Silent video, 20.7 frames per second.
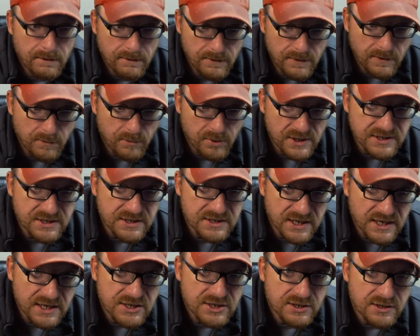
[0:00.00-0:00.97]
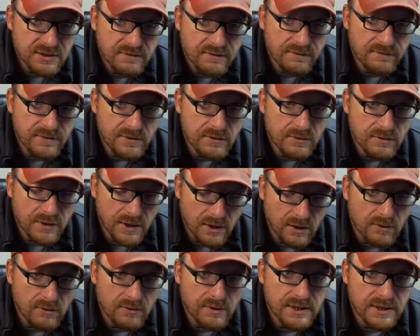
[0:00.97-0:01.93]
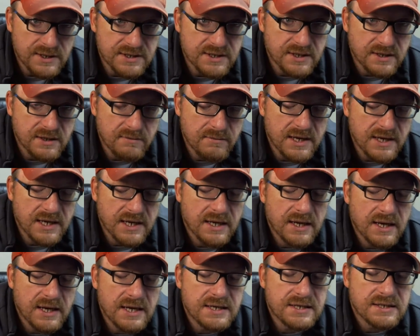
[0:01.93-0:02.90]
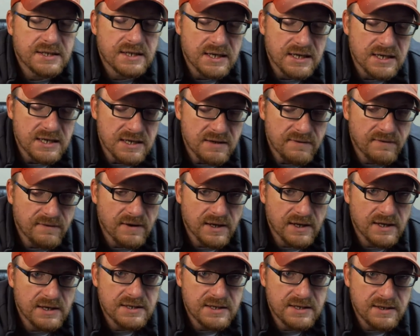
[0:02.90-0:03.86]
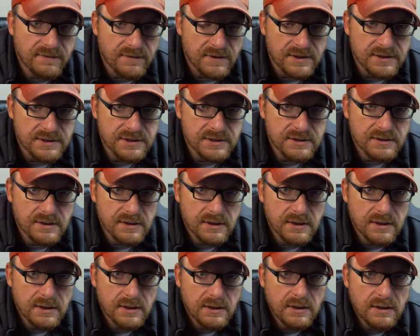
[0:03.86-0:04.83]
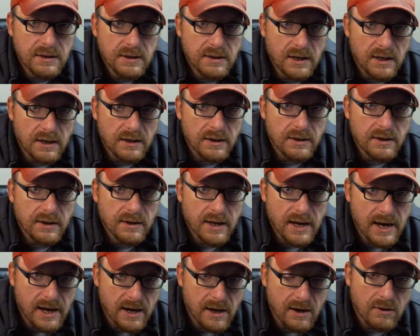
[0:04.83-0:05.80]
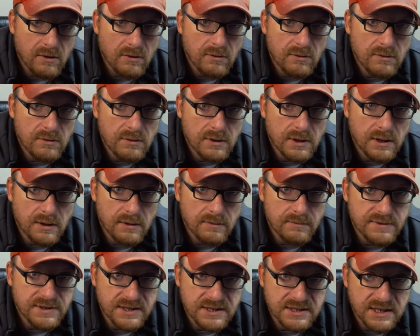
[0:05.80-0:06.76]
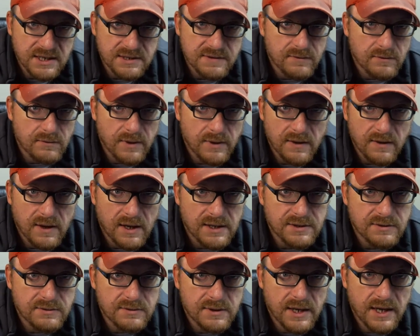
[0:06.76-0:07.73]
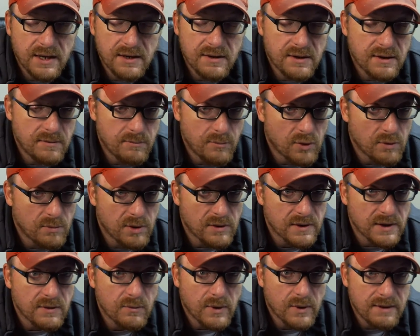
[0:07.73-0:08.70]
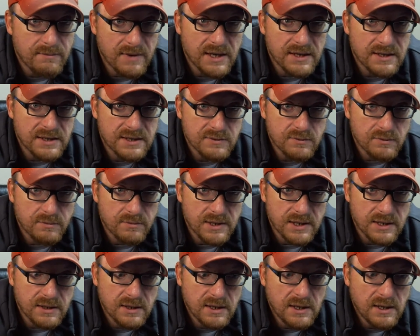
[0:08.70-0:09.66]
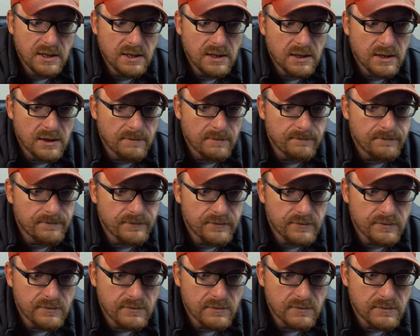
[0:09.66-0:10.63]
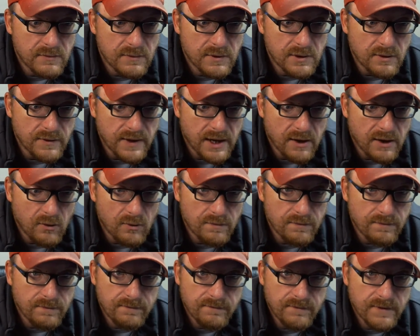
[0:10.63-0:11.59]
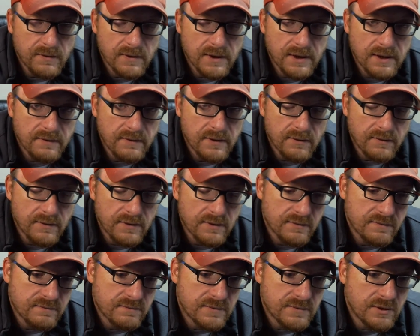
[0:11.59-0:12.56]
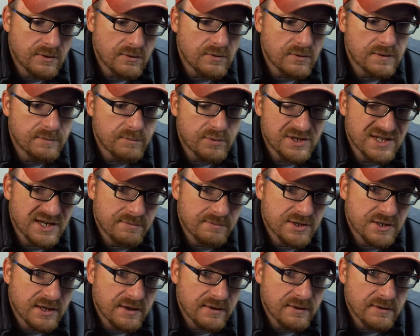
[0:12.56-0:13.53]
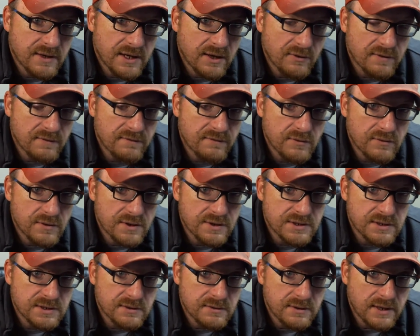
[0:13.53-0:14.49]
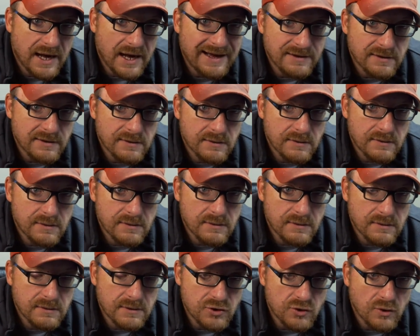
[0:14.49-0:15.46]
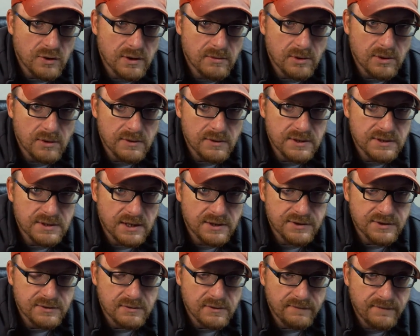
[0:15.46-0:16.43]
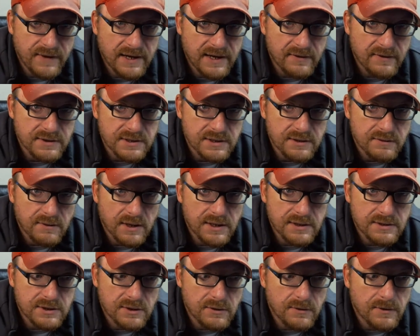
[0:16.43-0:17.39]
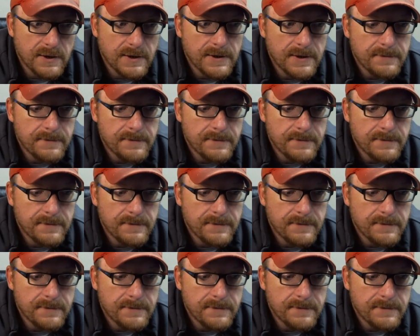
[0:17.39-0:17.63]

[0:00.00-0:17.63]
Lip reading: The presentation of the food, though, is going to make a significant difference on how successful weight loss, and more importantly, weight maintenance will be. That old feeling of the old perception that healthy food is not enjoyable is also a fallacy, right? So,